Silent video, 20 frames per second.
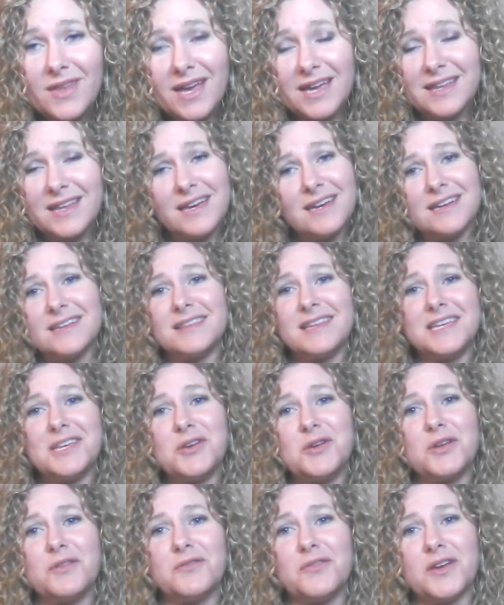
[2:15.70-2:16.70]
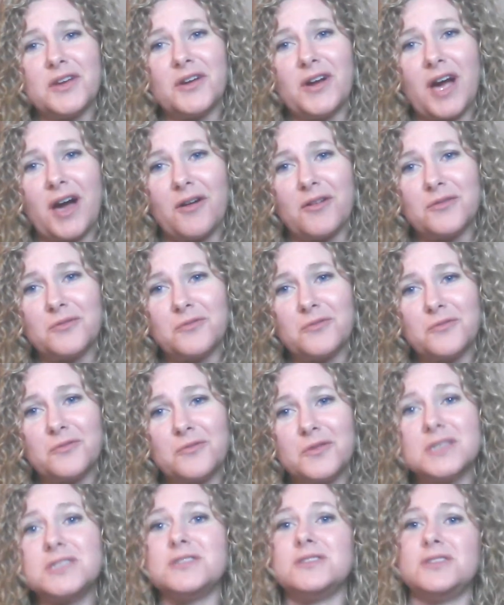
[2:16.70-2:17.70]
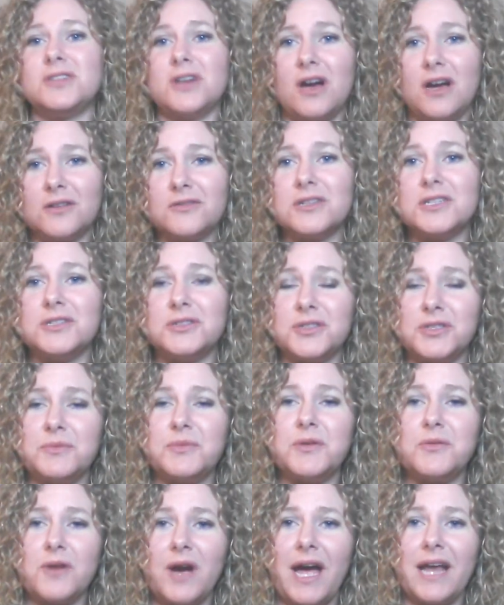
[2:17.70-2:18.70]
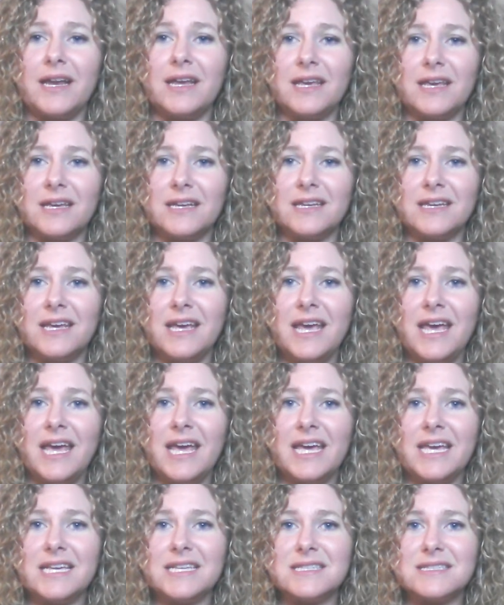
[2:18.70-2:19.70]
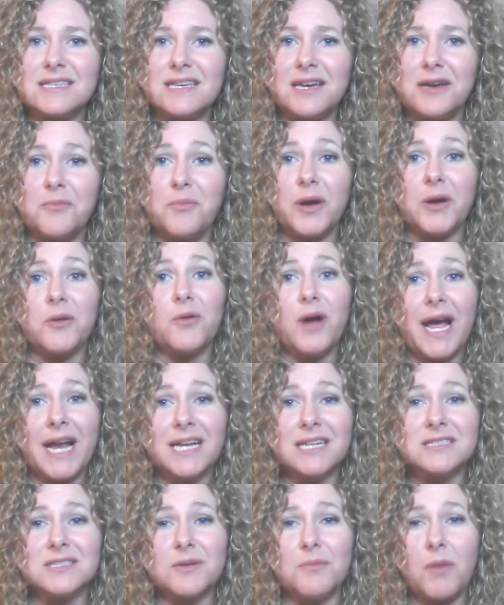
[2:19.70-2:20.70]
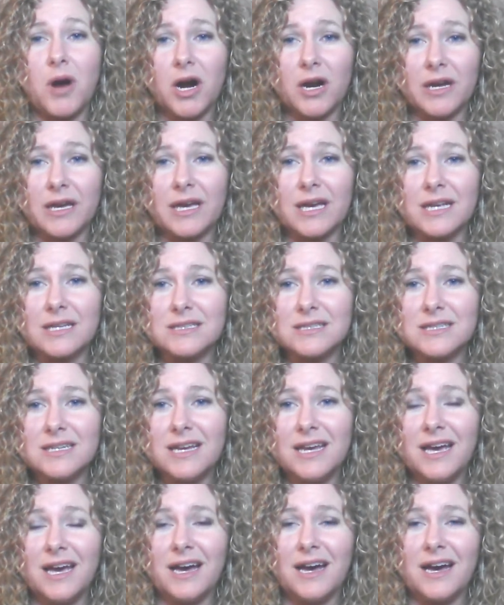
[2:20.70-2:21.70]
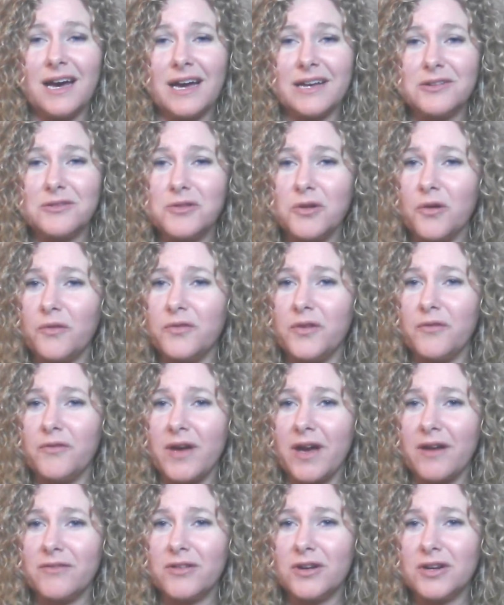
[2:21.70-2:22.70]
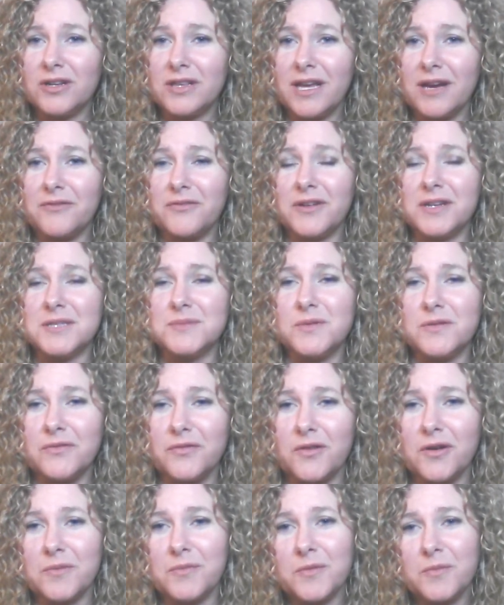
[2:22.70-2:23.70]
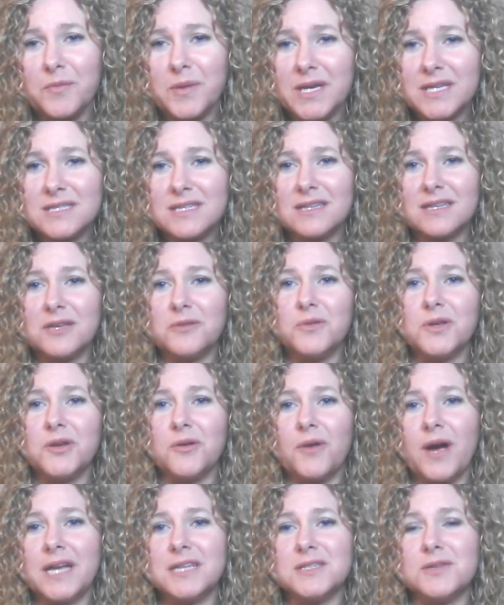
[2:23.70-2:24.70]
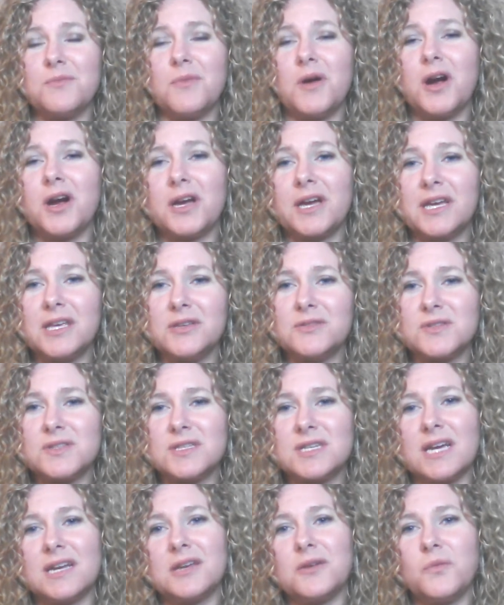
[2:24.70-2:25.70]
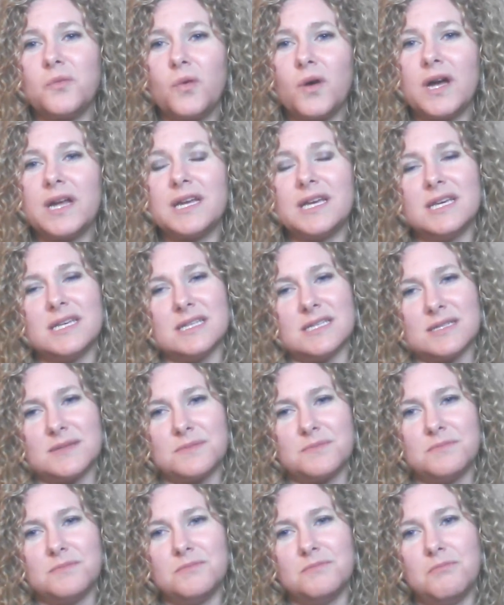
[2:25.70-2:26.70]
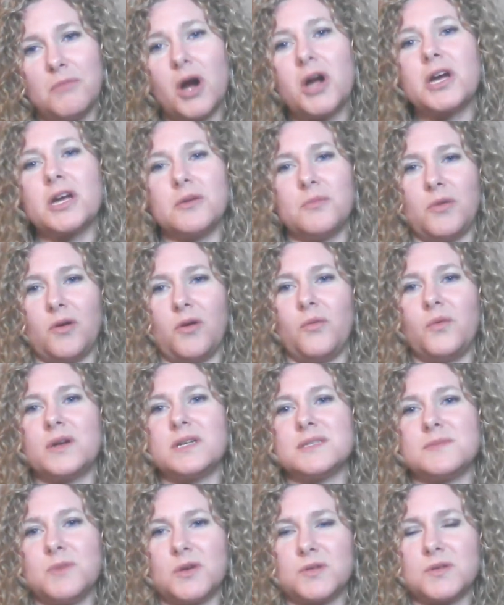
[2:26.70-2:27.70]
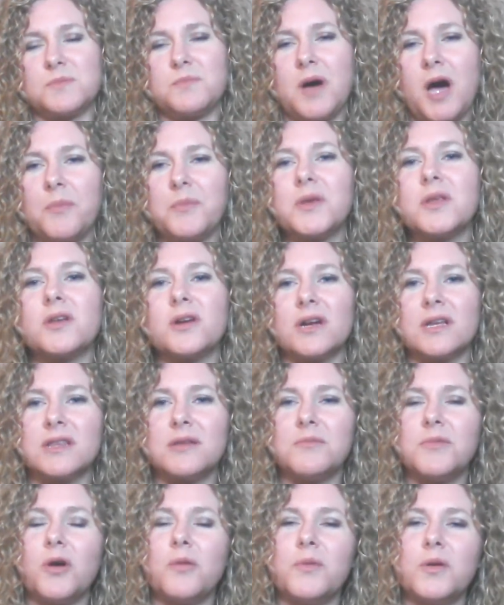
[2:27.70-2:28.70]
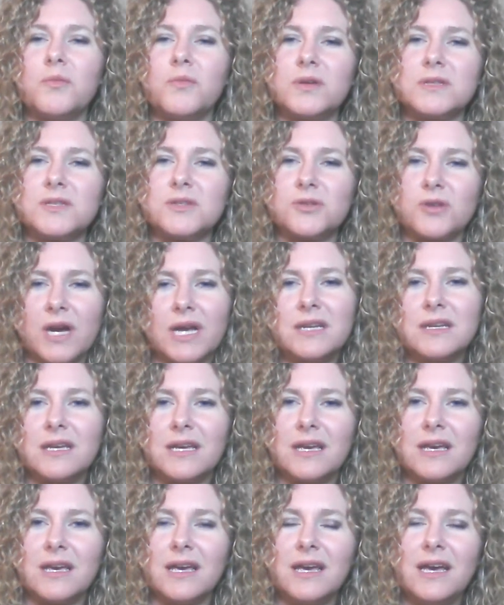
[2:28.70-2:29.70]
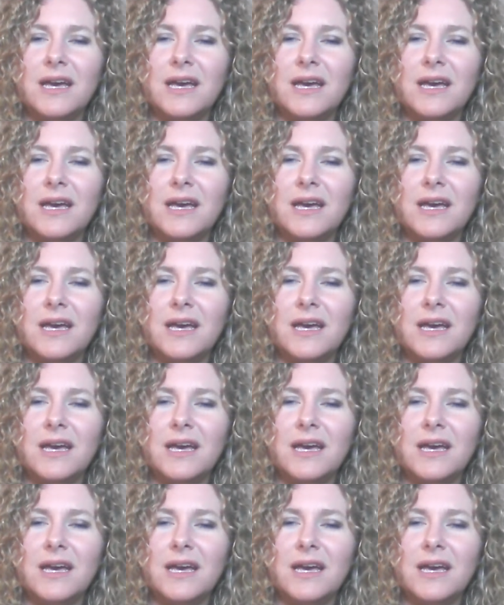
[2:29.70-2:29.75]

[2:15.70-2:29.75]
uh, that you can figure out which genre you should be writing in is uh, by writing to market. I don't know if you've ever heard that phrase before, but basically when you write to market, you study what is marketable, what is most popular at the moment, what's trending